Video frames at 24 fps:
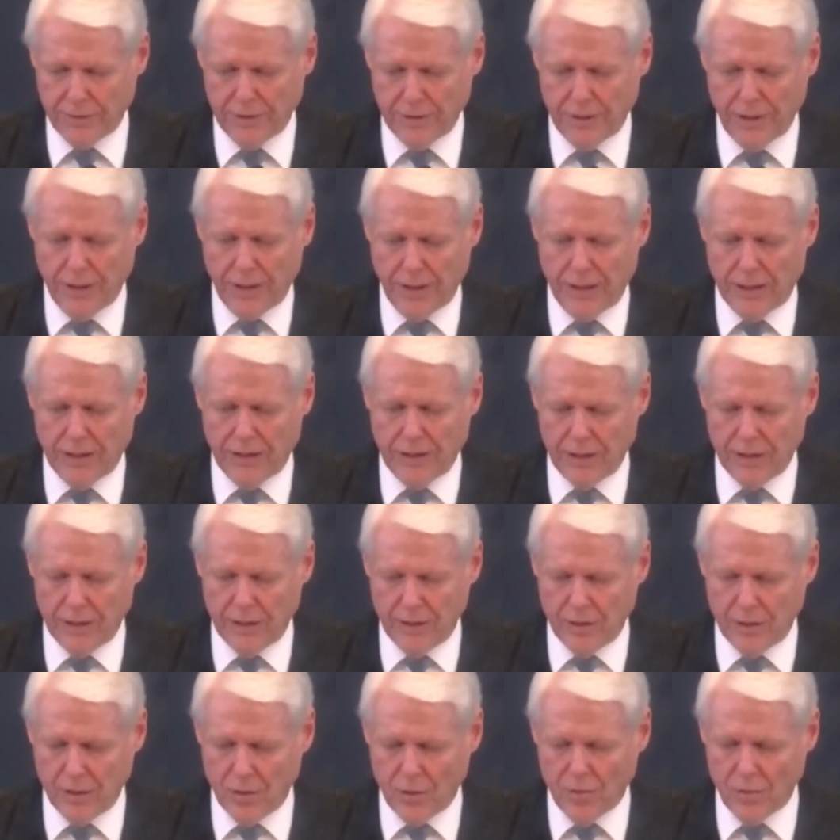and no
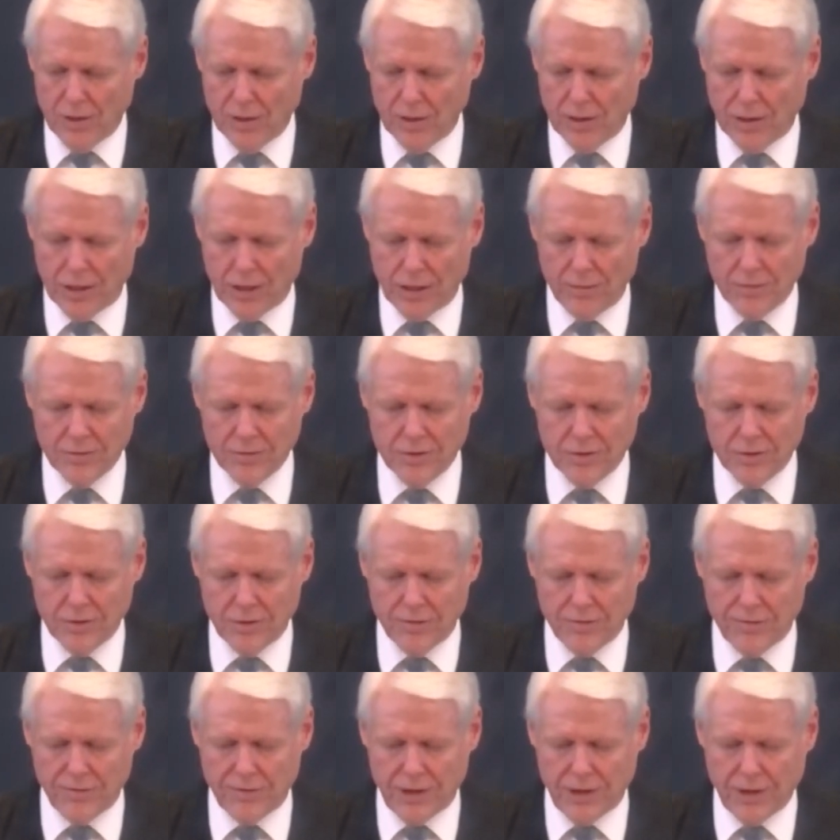one comes to the
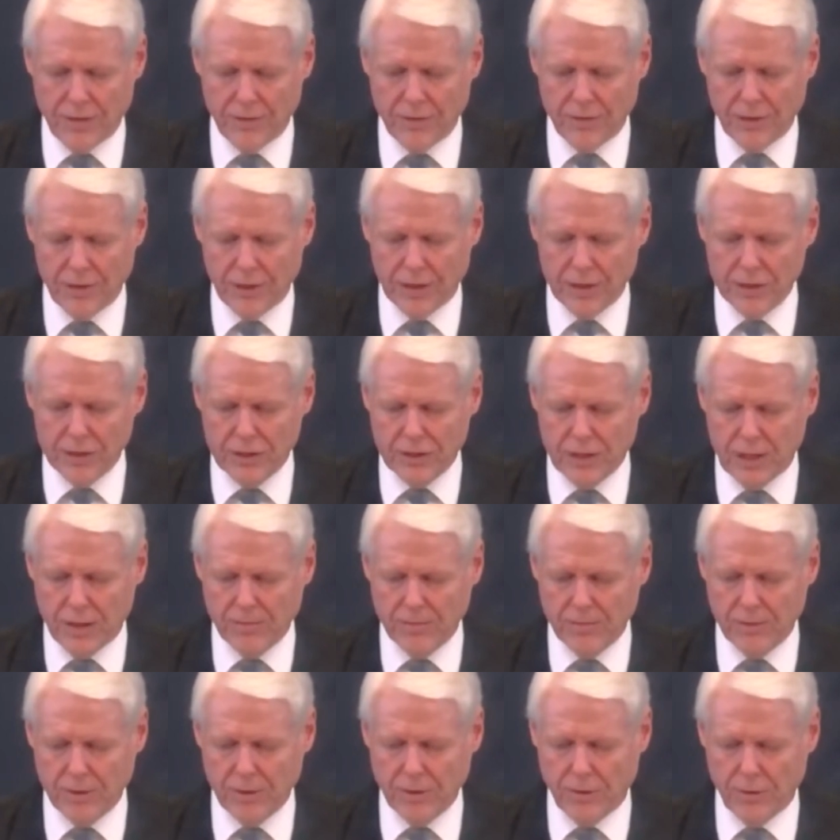Father except
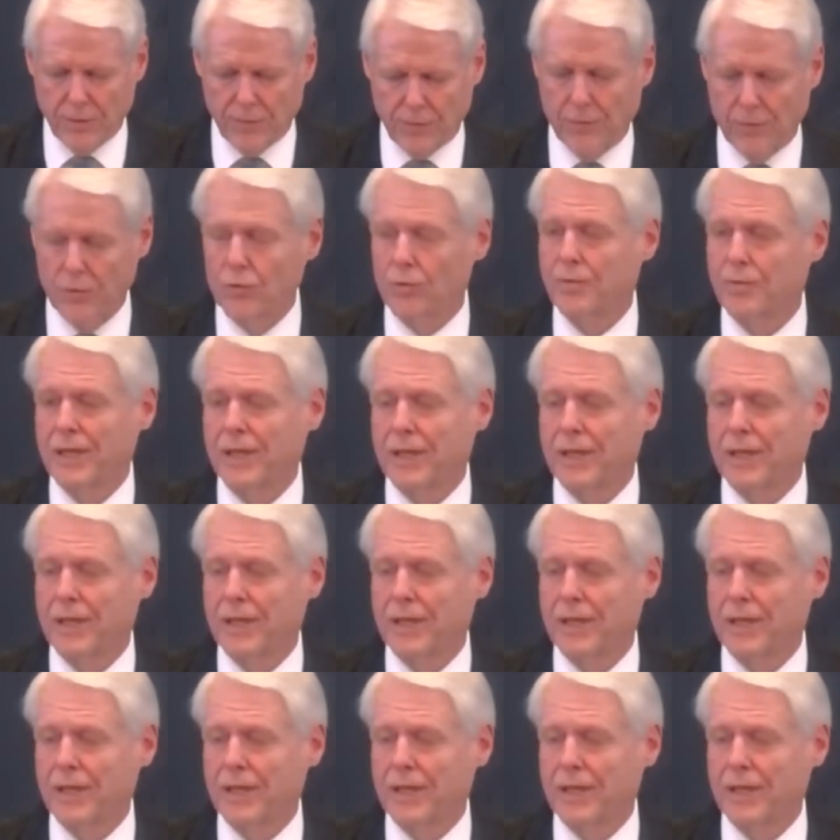through me.